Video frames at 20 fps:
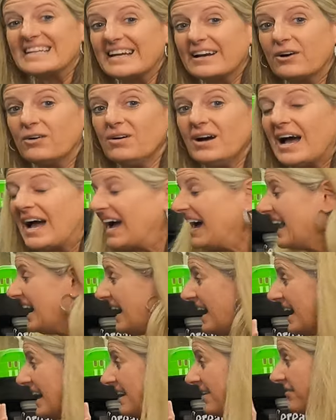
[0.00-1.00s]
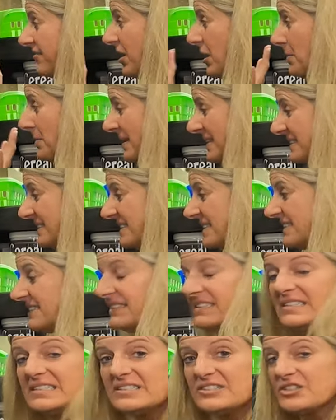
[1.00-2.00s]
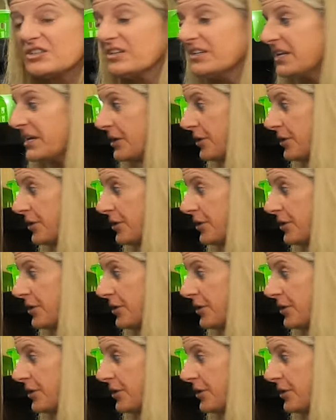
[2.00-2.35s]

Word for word: Now I have my seasonings on